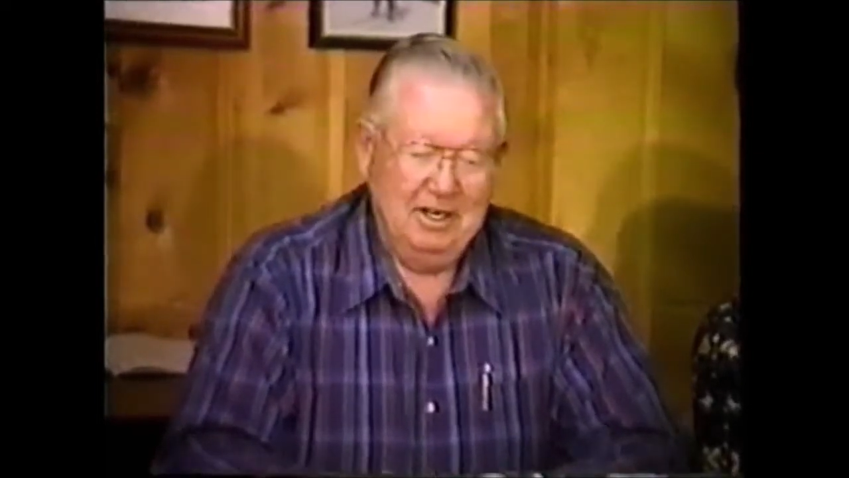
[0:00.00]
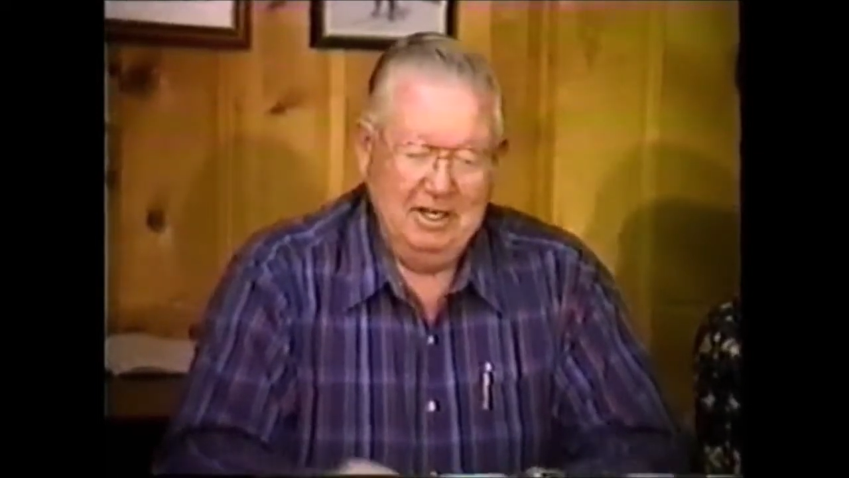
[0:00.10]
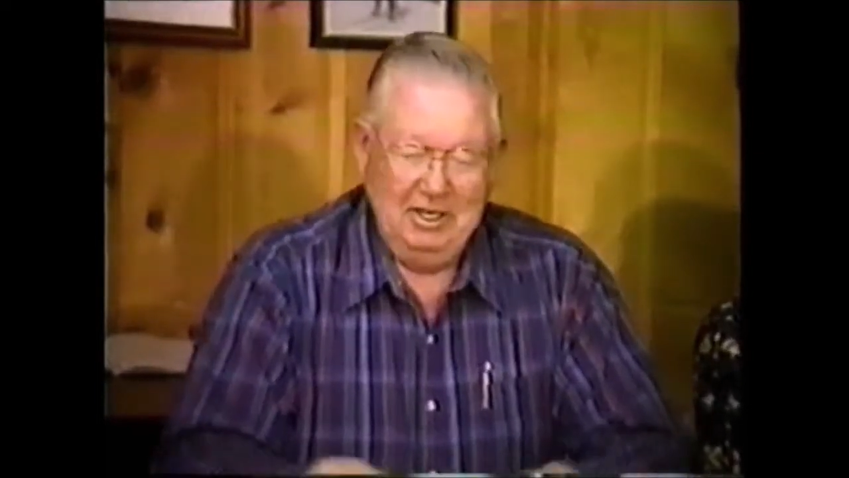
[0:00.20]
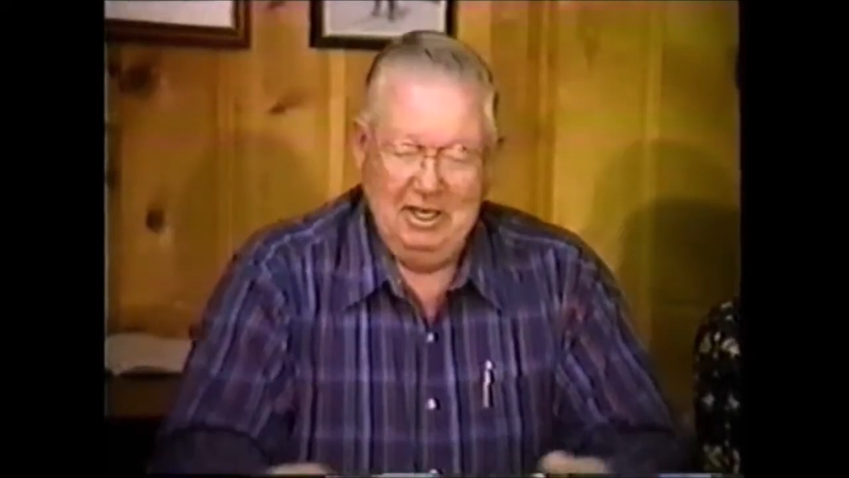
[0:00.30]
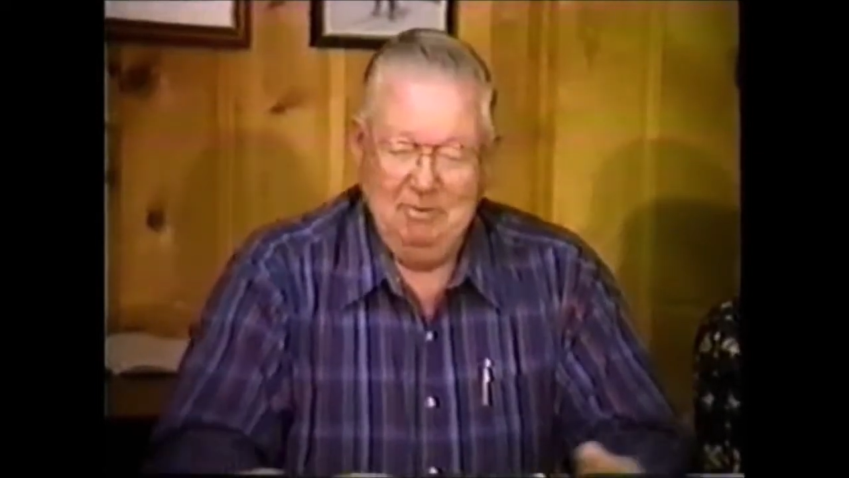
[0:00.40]

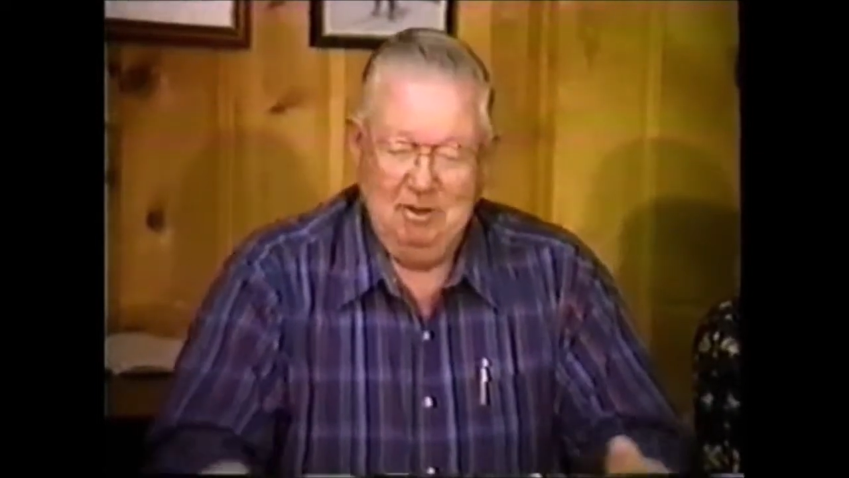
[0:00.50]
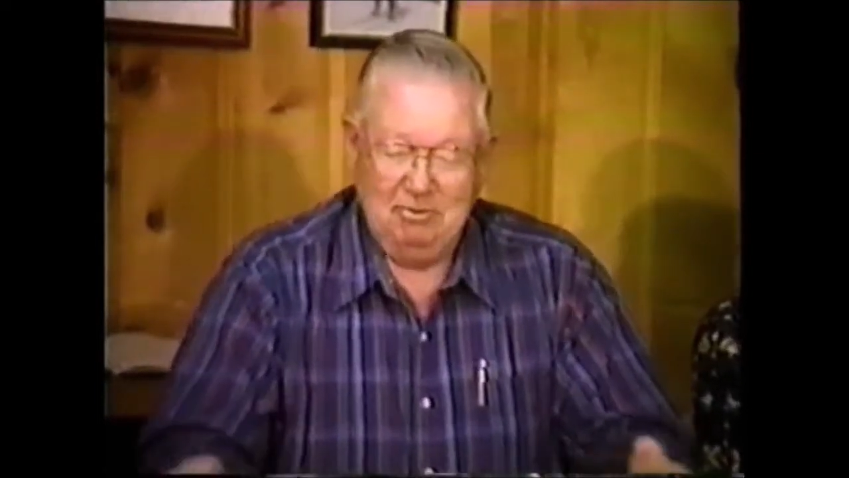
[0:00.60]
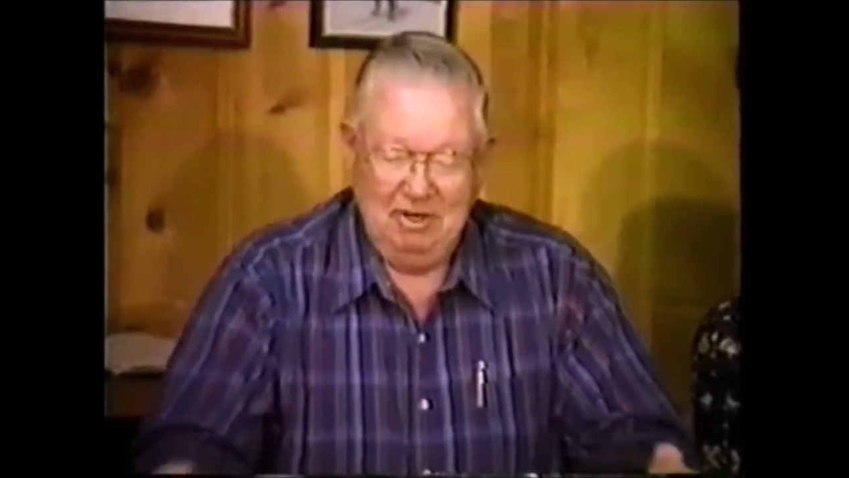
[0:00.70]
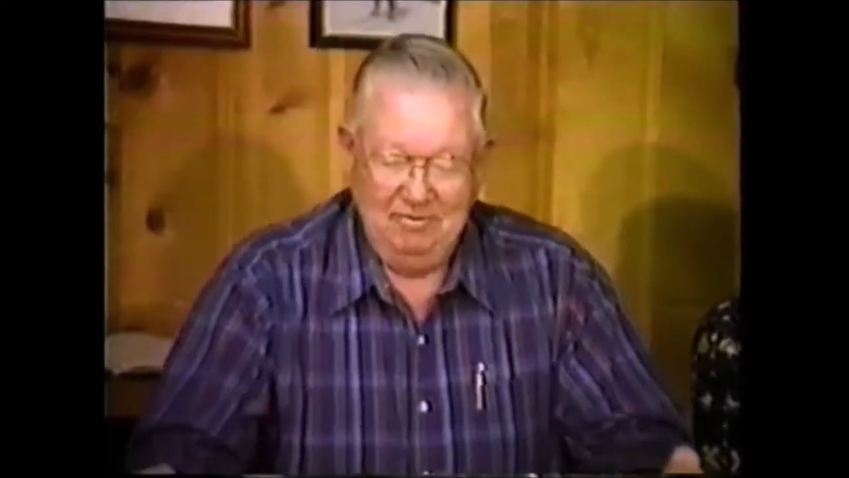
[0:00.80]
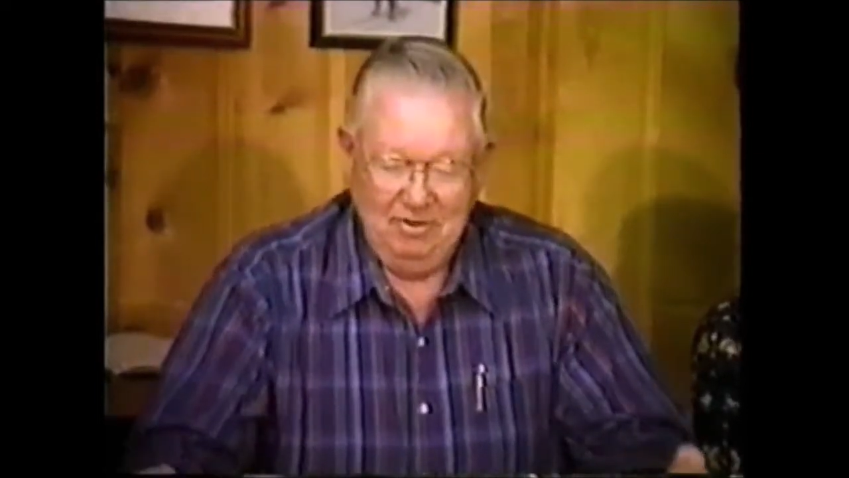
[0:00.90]
they give them
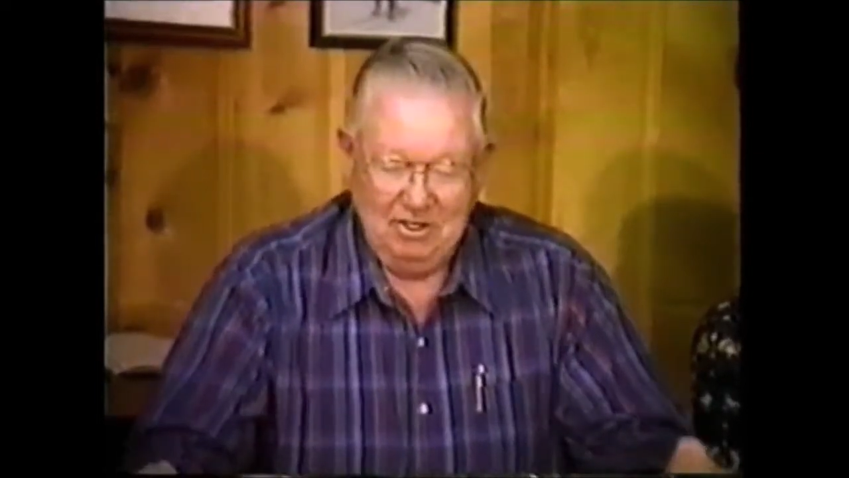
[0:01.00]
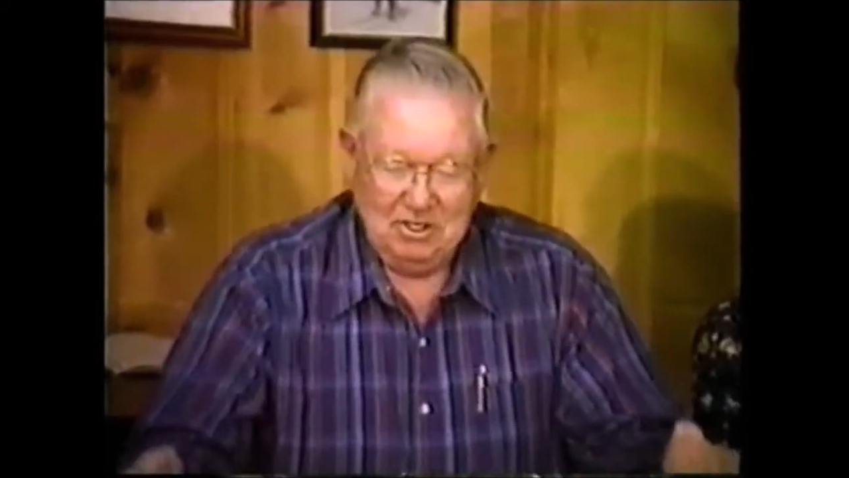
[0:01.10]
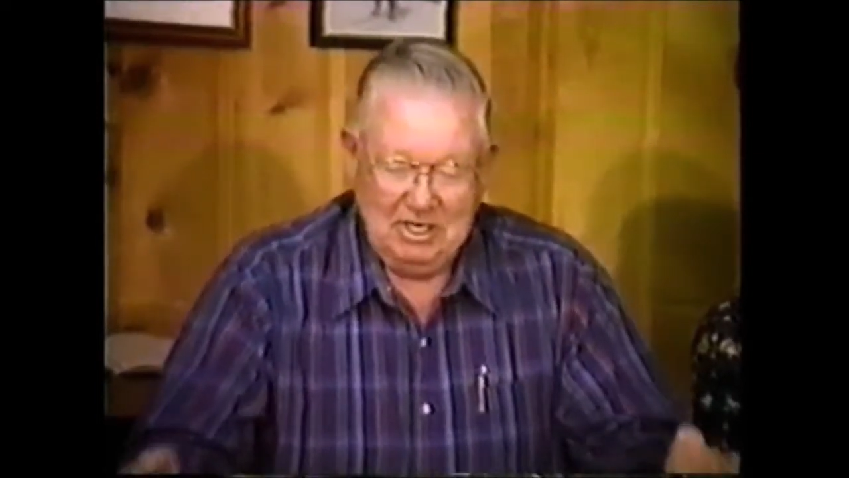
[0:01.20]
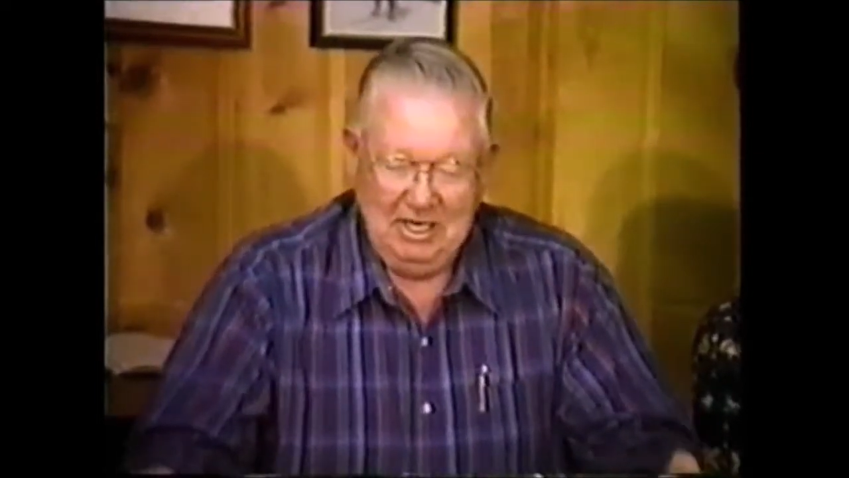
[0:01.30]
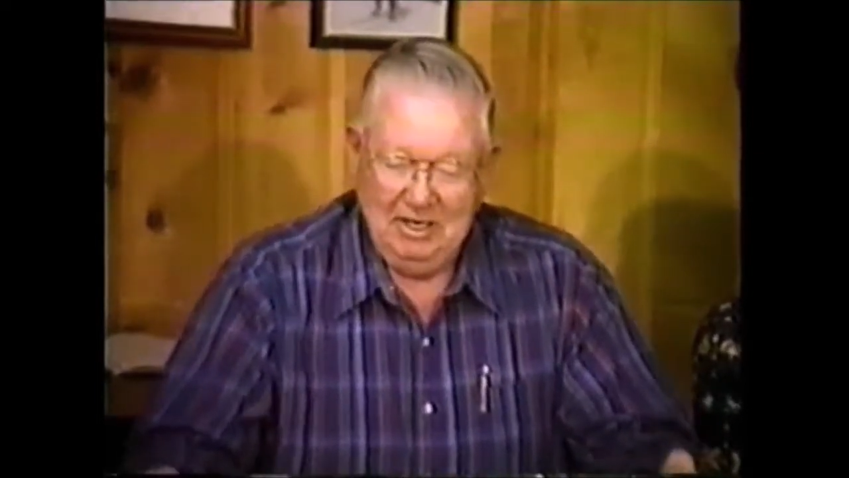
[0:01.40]
a 3-foot
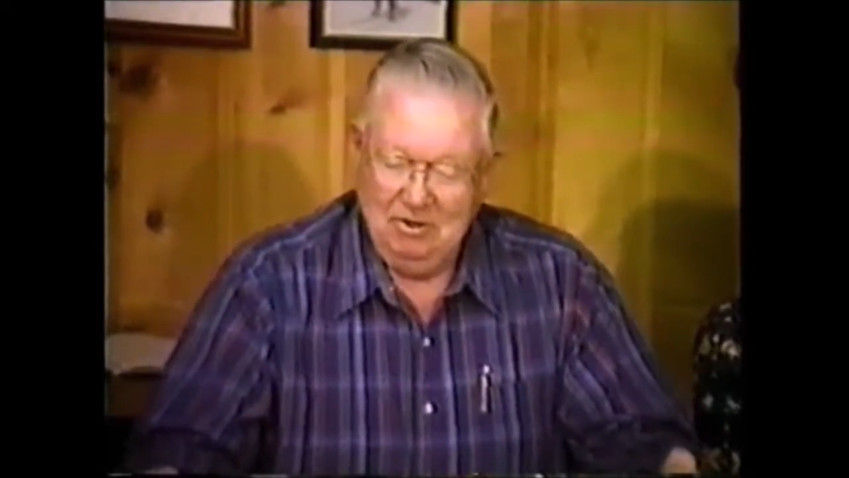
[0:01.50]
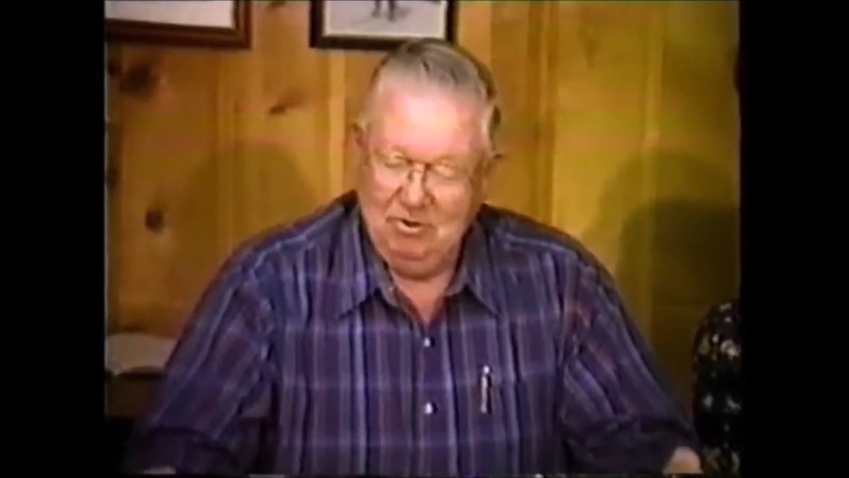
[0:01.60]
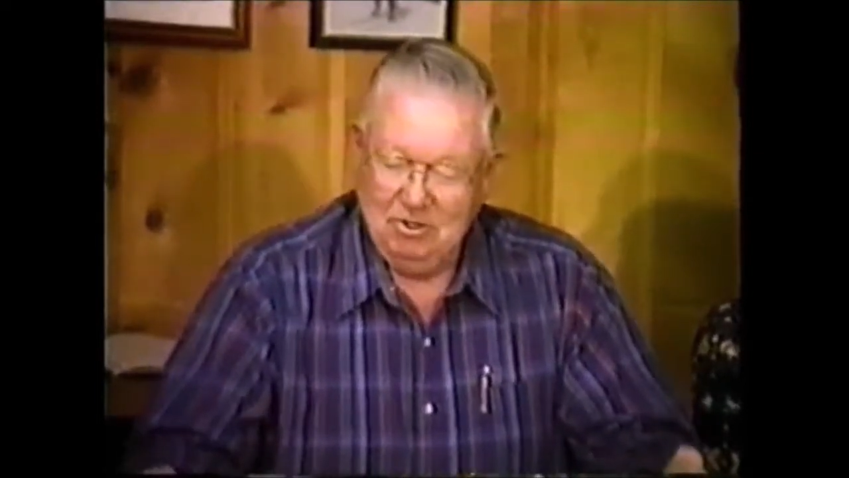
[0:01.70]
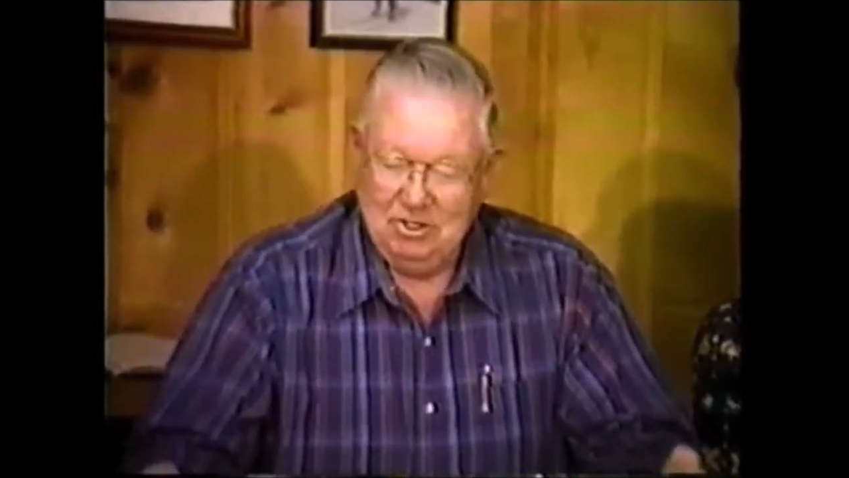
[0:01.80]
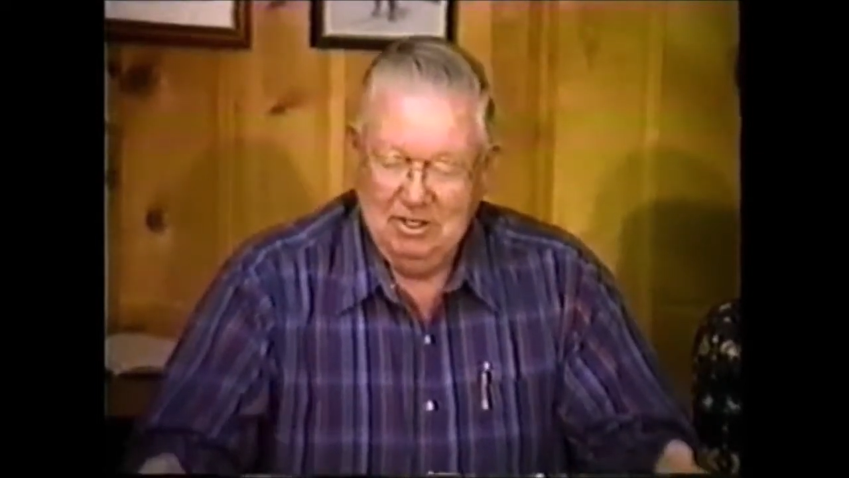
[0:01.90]
ski, and of
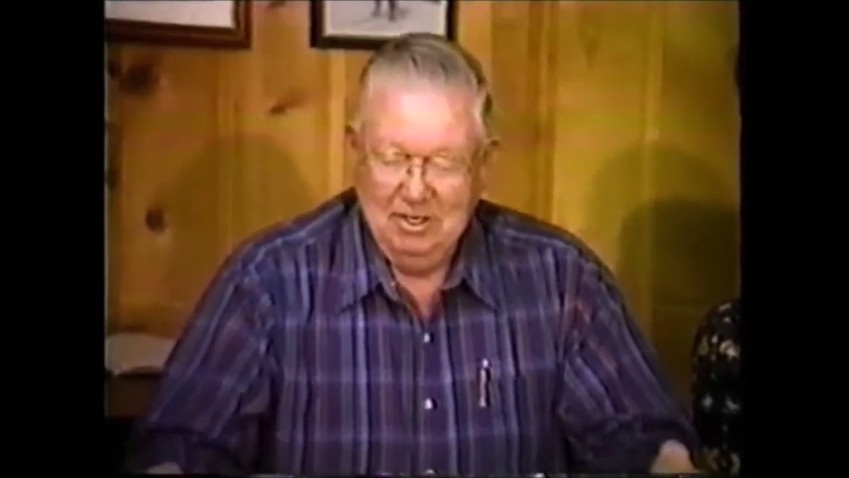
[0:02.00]
course